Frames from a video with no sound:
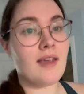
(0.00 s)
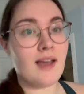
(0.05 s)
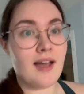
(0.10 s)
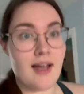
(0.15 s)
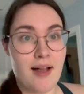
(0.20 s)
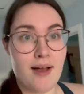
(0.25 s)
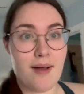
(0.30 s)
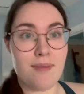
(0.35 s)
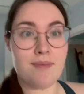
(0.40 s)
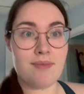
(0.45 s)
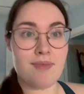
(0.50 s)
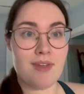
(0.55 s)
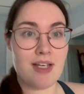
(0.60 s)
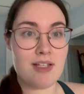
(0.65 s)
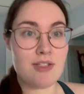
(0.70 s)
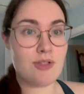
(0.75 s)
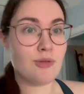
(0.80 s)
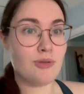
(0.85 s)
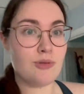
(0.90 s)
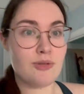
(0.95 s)

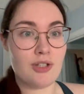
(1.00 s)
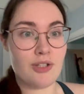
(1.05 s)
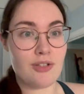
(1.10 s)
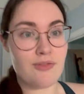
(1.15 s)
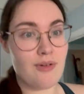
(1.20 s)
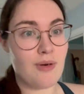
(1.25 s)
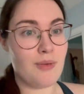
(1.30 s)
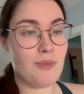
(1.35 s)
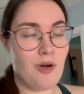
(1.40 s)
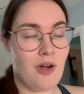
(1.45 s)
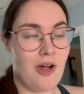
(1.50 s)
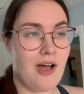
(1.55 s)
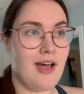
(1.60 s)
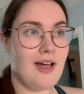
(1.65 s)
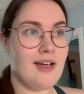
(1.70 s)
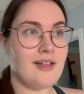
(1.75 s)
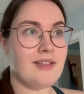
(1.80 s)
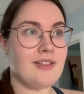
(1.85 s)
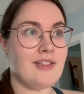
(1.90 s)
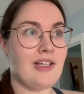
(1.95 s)
That's all just from
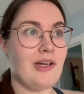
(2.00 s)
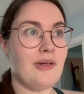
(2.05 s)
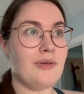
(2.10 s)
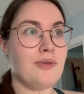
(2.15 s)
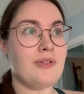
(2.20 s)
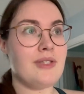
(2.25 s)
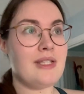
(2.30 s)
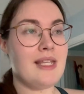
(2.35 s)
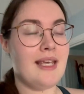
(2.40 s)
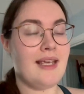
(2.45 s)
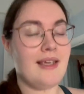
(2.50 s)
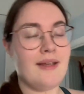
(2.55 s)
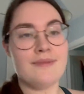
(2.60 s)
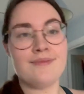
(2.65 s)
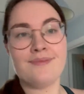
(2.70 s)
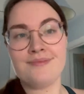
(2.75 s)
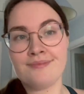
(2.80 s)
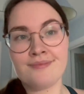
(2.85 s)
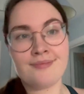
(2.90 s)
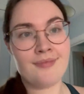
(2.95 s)
work, so we'll see
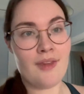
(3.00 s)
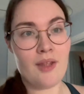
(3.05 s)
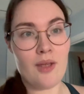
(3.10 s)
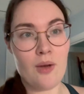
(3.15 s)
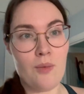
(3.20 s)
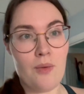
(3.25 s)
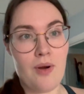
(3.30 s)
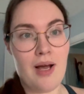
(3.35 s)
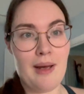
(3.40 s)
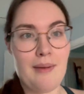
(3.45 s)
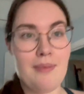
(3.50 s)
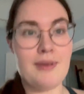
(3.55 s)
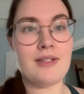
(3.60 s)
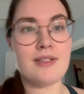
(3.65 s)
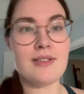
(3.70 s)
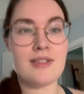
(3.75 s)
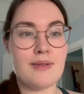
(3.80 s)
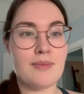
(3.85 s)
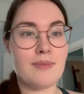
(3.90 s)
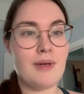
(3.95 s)
what
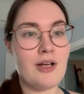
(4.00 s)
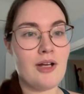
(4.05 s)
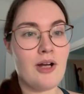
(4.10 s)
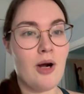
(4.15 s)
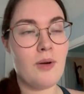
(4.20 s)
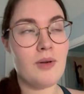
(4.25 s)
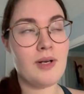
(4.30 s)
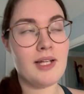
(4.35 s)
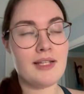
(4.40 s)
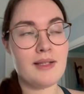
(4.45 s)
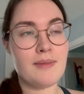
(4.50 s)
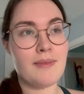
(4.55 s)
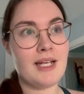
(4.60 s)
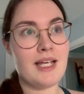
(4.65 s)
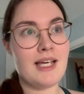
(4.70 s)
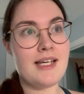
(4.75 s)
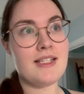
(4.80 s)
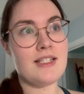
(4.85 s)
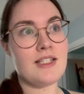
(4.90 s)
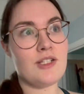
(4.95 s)
happens. My goal at the
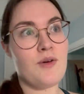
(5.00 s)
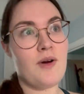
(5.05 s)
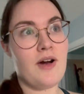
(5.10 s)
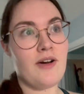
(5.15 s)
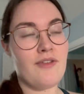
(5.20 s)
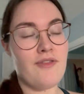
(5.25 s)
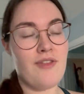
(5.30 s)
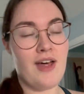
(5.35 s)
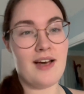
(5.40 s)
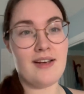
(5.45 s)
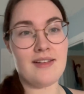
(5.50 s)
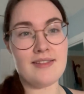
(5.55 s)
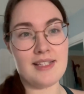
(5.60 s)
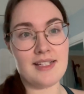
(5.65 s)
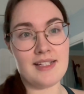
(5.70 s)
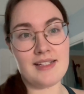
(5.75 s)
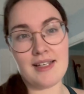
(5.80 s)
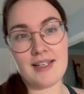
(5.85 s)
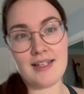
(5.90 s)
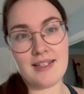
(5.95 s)
minute is
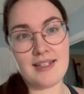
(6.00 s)
12,000 a